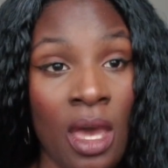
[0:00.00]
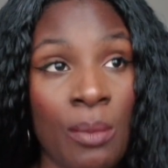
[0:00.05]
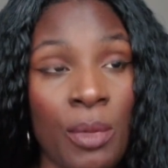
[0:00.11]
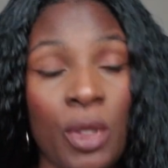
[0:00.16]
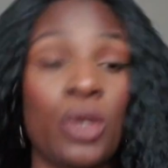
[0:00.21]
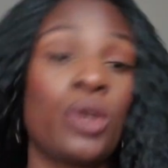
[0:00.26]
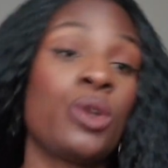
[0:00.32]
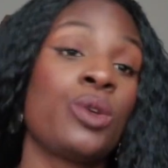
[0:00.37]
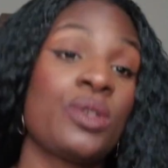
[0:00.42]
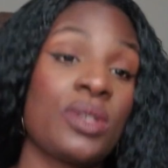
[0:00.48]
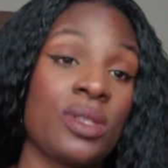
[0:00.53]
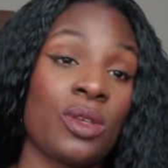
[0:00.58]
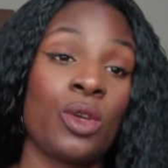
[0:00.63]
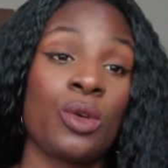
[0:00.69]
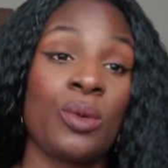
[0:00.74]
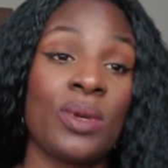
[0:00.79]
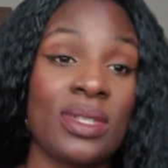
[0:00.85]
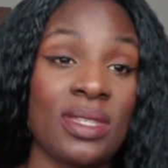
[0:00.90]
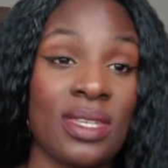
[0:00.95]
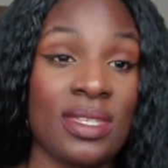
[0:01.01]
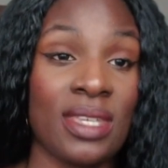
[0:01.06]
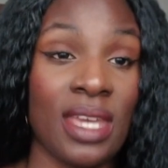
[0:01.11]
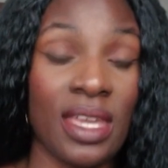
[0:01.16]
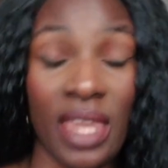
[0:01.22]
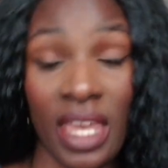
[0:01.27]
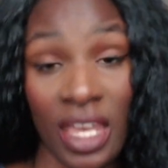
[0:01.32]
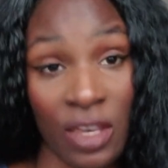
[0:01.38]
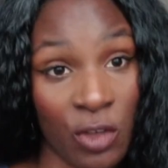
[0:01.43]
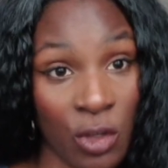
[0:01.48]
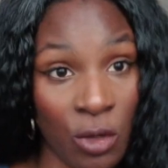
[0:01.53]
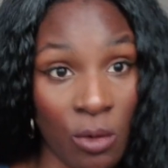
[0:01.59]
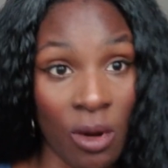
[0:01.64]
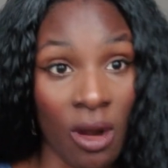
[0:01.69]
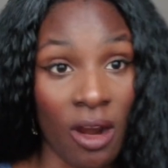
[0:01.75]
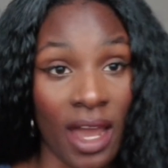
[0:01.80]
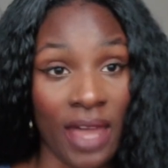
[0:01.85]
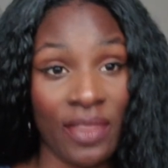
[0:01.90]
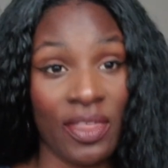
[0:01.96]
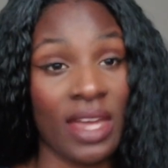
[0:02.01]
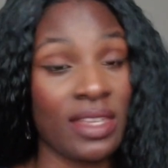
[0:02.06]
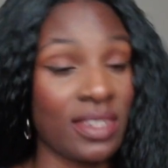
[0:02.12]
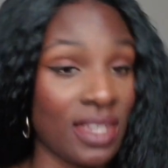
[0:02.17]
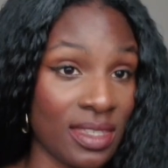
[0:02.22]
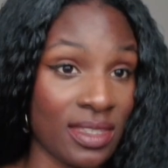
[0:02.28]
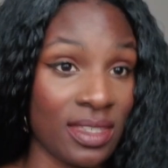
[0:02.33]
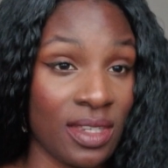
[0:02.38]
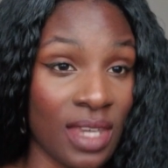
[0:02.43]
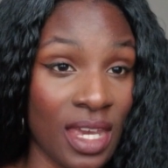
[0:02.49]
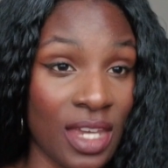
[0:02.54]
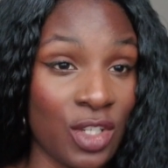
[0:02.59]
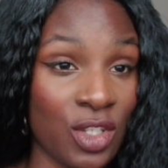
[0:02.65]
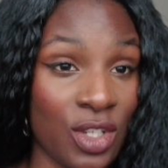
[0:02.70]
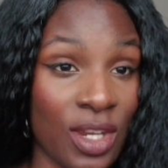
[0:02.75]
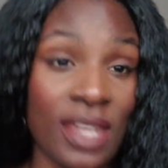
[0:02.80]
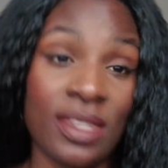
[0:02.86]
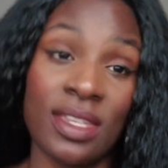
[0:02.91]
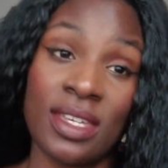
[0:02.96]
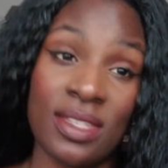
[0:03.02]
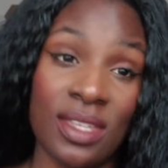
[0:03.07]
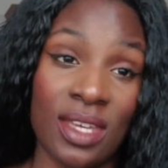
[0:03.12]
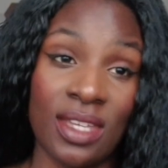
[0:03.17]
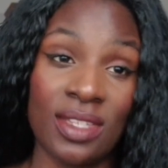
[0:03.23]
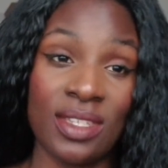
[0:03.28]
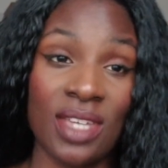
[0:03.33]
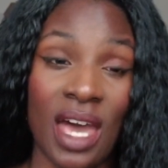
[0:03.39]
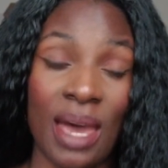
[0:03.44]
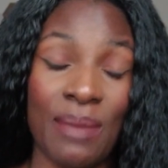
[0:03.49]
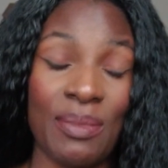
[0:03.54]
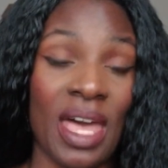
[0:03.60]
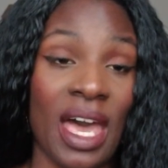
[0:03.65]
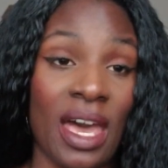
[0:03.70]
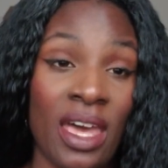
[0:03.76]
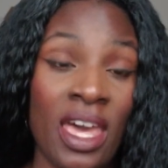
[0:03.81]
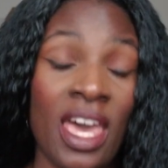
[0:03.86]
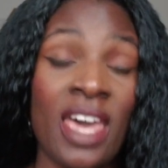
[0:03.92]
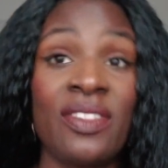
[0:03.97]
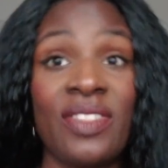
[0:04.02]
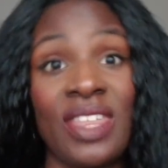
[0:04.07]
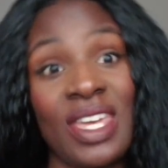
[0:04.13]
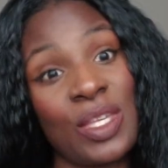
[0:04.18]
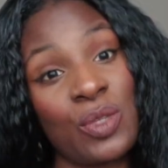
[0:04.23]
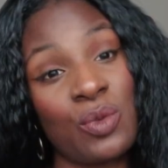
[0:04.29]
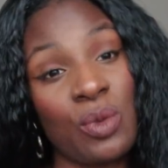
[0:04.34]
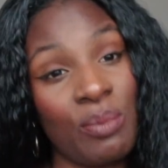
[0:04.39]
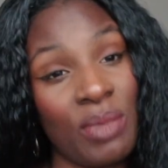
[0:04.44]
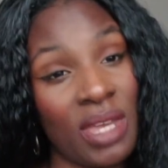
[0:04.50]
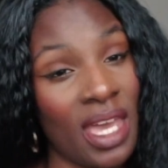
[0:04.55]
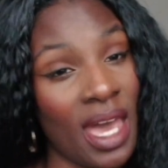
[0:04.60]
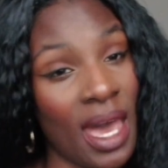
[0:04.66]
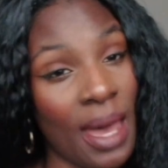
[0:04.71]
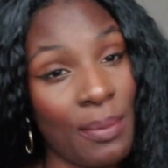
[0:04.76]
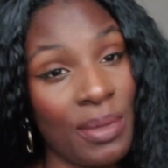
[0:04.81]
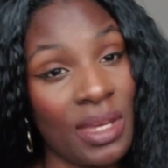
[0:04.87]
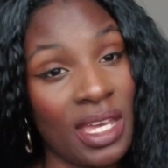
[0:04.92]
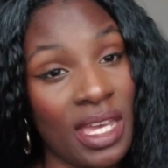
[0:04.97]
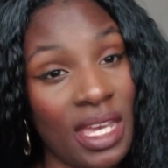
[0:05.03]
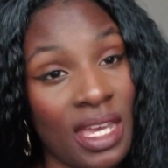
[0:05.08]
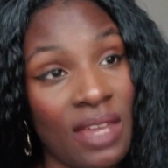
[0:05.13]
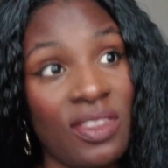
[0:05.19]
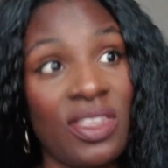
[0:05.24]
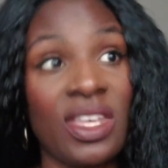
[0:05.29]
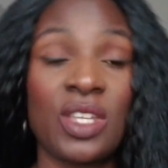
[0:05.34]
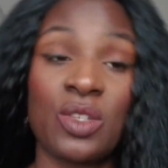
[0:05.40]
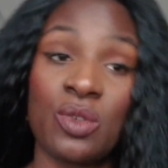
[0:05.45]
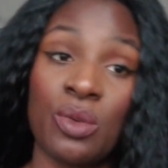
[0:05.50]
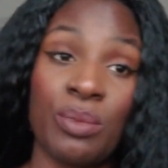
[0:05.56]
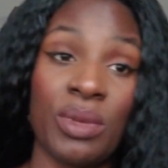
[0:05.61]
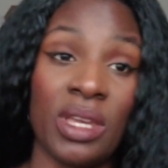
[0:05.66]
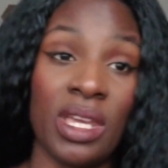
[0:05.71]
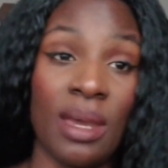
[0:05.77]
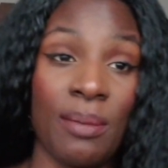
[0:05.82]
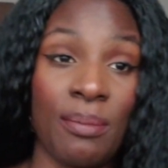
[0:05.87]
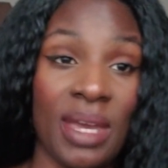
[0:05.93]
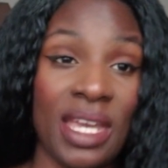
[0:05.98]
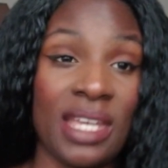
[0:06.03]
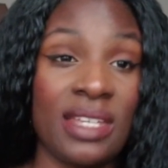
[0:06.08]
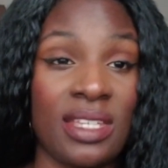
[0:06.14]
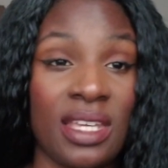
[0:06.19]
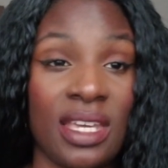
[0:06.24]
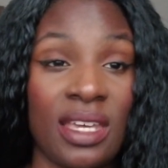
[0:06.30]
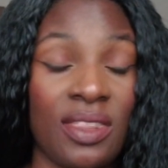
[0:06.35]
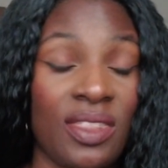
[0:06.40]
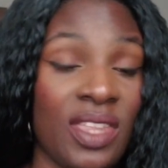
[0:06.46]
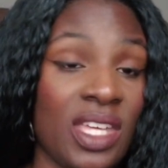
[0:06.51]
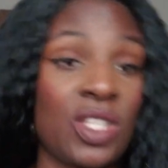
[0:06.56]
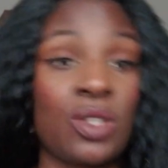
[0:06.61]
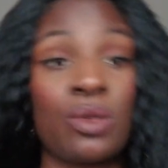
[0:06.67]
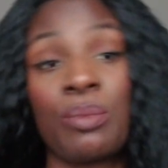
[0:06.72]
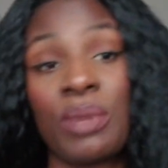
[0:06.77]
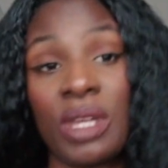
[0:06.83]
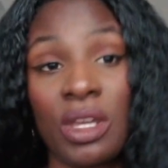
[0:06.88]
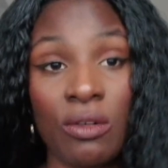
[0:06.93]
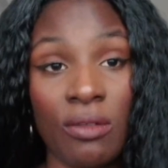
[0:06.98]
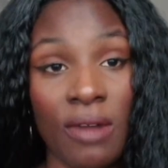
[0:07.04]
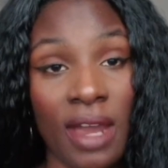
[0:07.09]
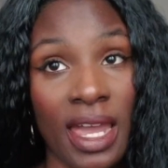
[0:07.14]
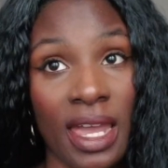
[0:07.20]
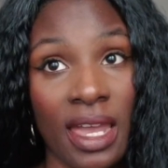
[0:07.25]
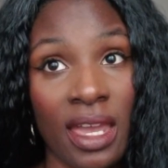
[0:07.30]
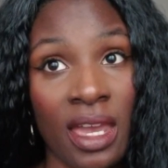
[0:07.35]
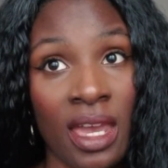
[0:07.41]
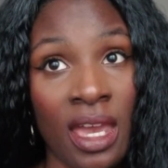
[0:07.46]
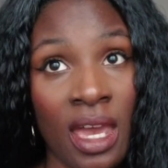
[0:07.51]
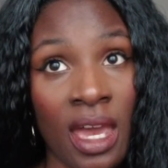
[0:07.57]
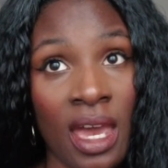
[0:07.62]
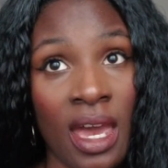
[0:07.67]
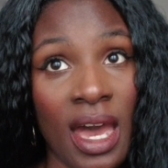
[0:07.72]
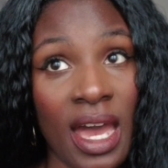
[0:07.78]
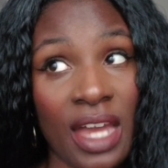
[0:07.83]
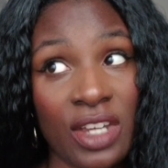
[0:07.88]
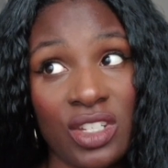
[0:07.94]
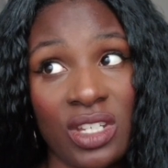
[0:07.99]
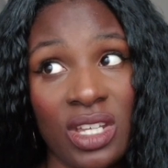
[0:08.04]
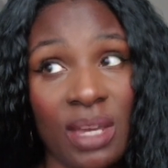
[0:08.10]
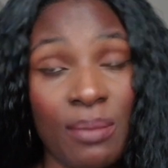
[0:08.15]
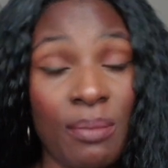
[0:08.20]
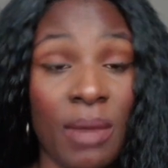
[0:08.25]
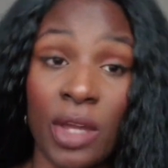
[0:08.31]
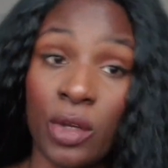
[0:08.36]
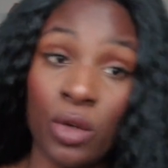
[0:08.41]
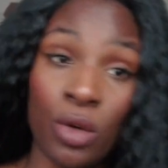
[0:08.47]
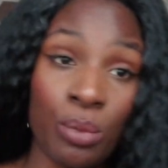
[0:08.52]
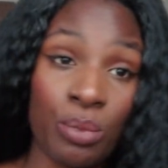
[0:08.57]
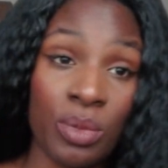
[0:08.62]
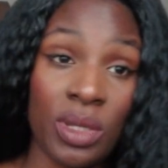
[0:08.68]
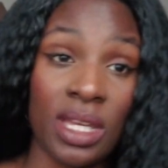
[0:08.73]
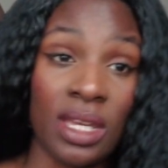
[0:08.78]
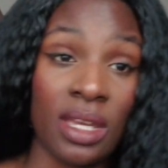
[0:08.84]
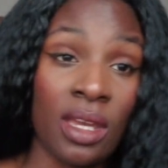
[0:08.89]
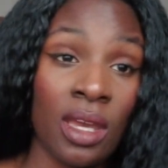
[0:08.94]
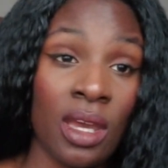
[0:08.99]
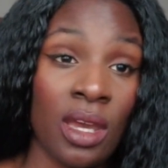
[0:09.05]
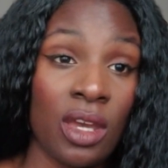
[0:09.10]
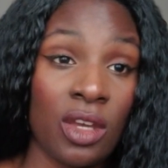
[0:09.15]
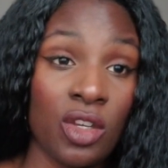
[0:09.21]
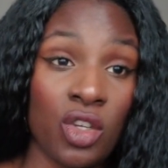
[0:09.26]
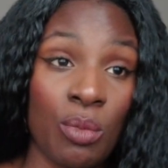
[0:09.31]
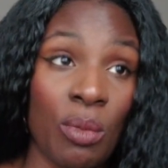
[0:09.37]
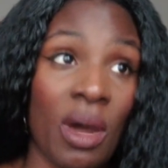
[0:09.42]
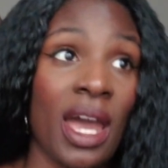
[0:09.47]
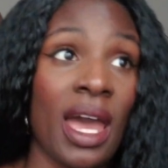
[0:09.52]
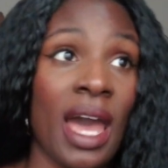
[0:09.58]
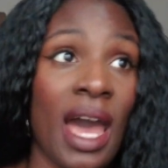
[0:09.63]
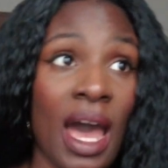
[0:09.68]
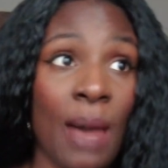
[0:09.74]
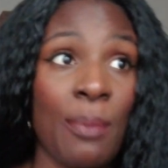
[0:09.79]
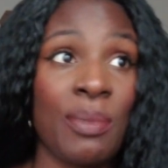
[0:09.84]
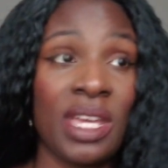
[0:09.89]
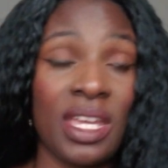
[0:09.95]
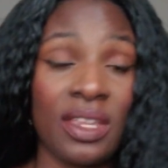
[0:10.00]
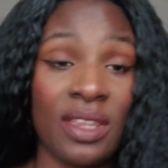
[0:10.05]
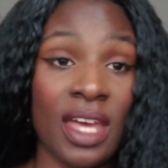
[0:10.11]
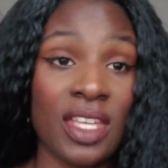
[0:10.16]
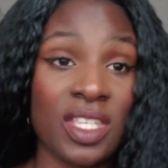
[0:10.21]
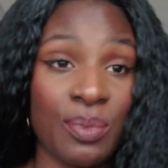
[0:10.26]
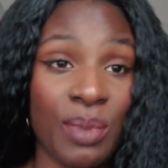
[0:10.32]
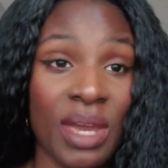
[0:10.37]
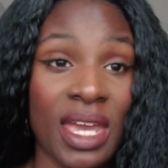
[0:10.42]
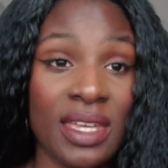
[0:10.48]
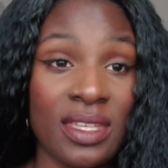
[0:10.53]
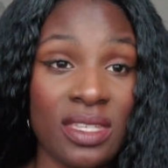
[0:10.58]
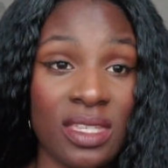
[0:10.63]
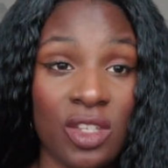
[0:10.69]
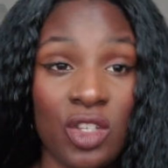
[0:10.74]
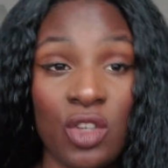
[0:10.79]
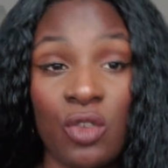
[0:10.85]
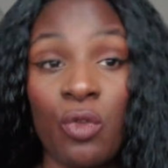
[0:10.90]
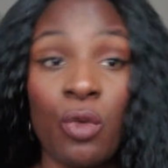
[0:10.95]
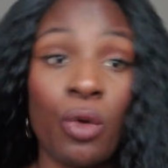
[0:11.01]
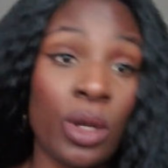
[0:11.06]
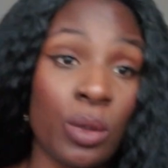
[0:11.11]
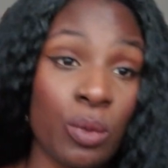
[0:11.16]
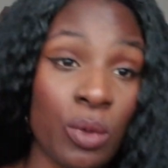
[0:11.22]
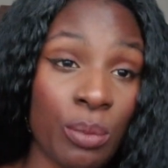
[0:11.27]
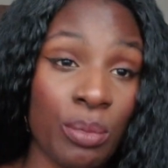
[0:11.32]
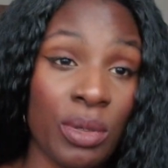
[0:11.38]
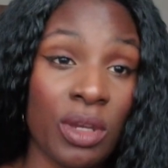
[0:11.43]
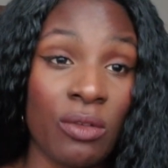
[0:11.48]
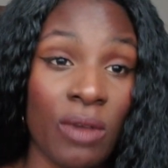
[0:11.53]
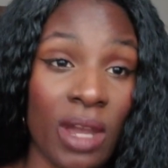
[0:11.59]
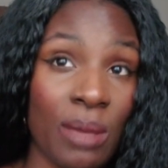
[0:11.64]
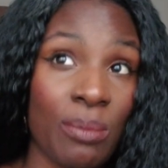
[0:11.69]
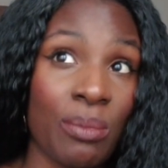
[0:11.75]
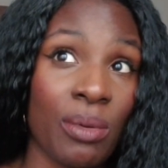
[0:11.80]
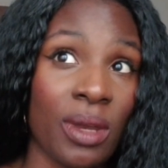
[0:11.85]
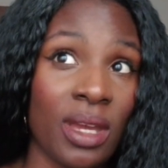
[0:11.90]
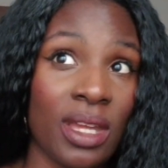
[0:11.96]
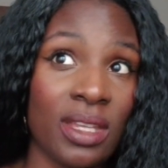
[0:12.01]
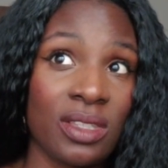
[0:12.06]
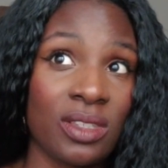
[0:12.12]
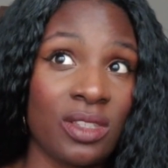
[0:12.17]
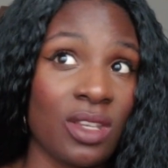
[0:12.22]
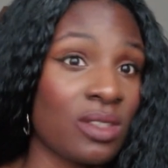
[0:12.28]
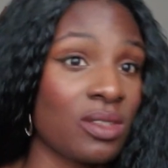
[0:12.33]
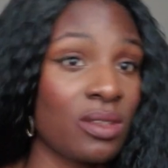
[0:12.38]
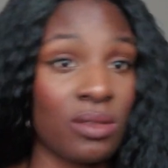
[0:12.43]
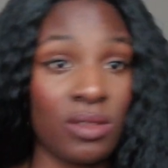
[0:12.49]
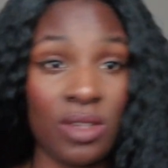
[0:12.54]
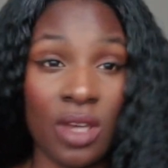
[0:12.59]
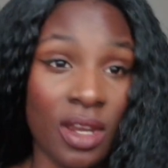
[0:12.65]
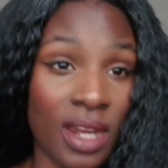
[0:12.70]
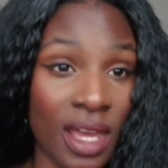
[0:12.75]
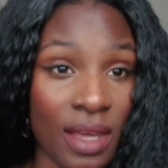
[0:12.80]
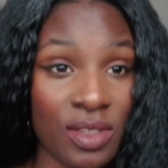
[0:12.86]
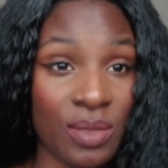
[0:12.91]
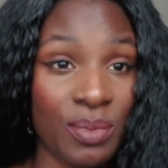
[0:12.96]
but who is to say that if you are at that destination at that certain time that things would be happy and things would be amazing and things would be great? Actually, it might not be. You might be in that space and you thought it would be great, but it doesn't turn out